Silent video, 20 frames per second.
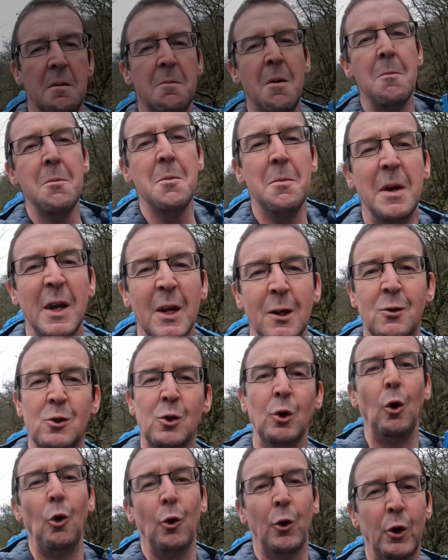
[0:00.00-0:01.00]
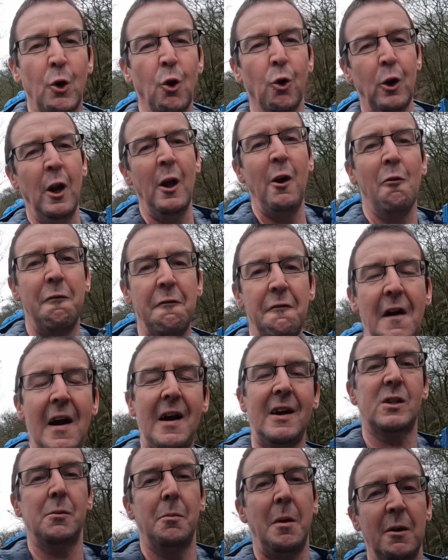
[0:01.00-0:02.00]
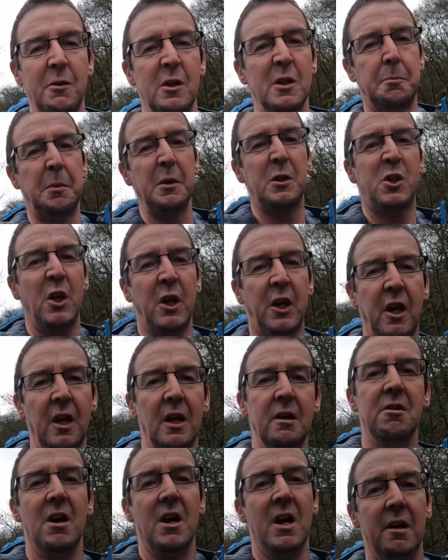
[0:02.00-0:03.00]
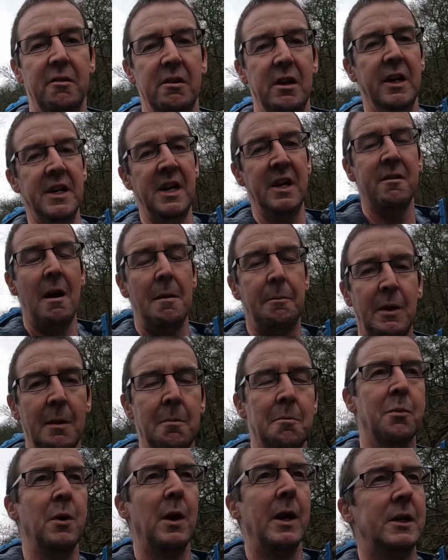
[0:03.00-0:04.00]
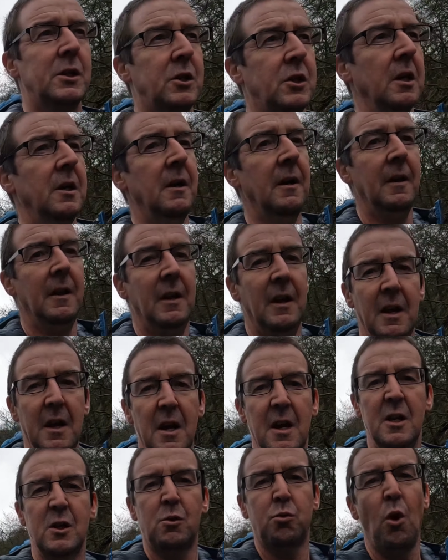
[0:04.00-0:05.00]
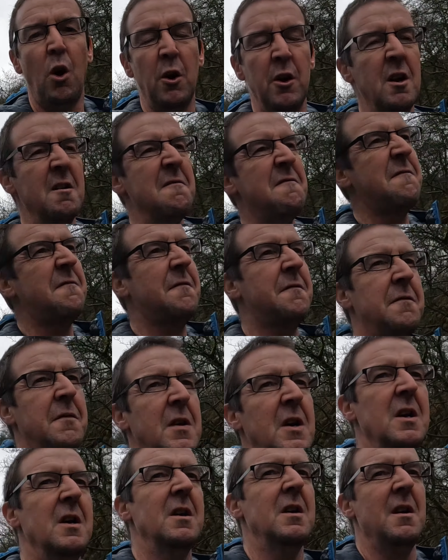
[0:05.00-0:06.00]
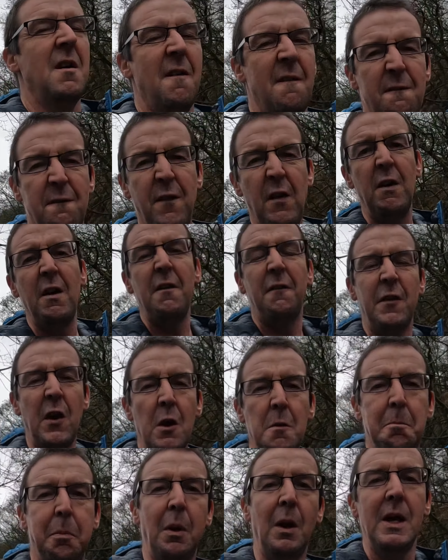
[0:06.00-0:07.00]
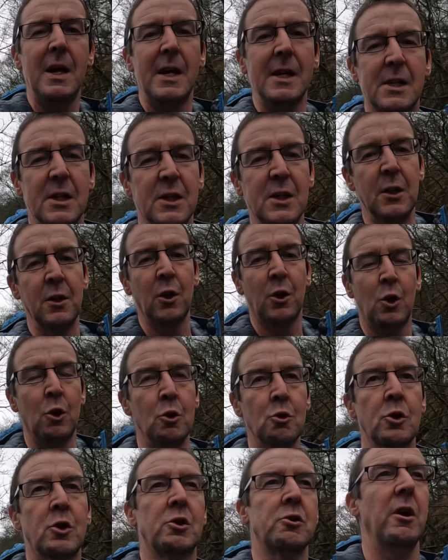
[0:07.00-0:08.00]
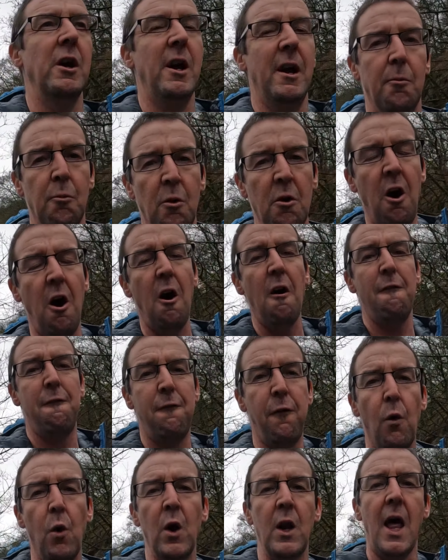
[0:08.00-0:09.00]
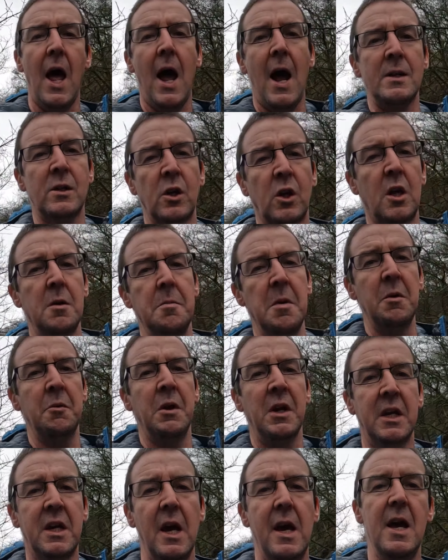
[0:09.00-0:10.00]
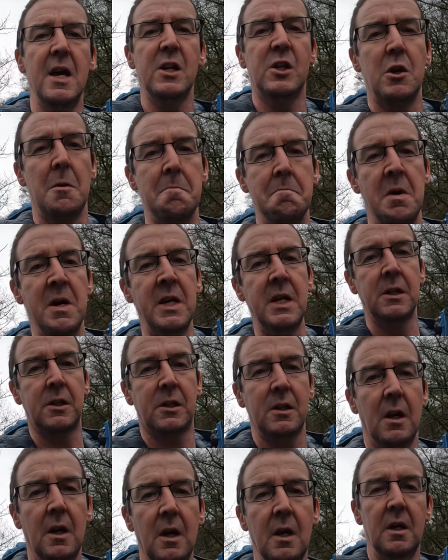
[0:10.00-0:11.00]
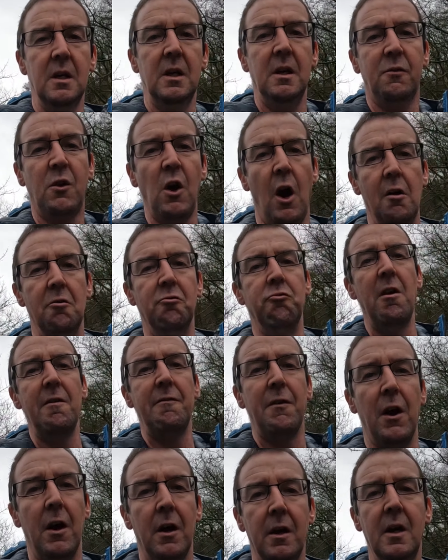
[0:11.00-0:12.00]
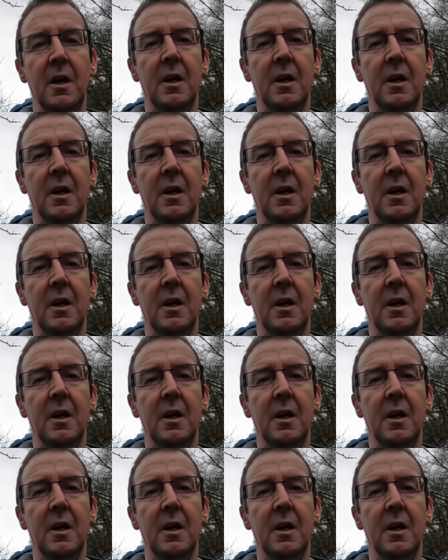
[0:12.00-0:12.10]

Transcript: remember being told a good little fact about this particular area near Hebden Bridge. It's one of very few places in the country where all four lines of communication meet. You've got a river,